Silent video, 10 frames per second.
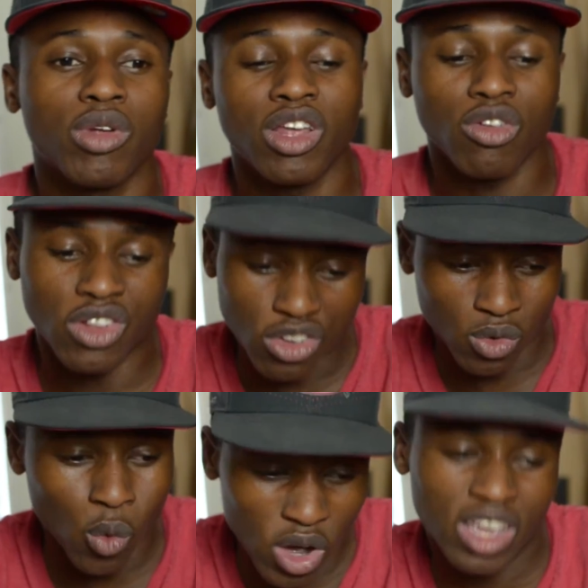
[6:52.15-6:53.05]
But there was this
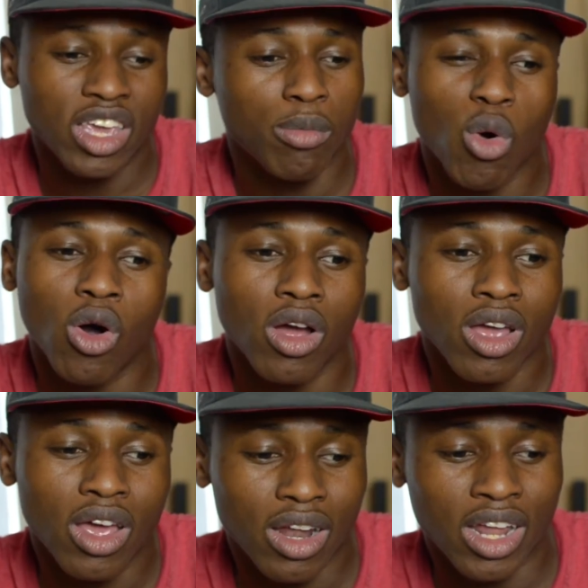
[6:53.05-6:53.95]
one keyboard
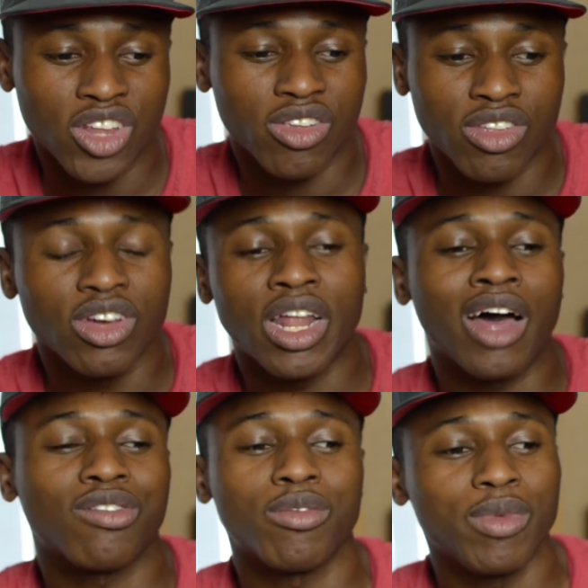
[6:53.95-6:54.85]
that just stood
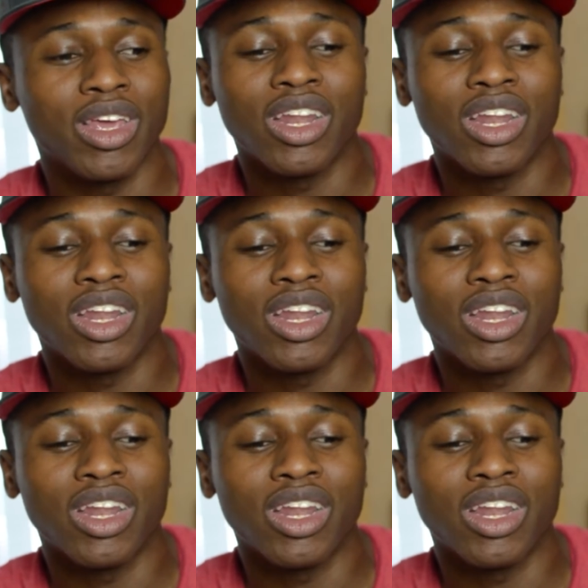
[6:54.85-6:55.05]
out to me.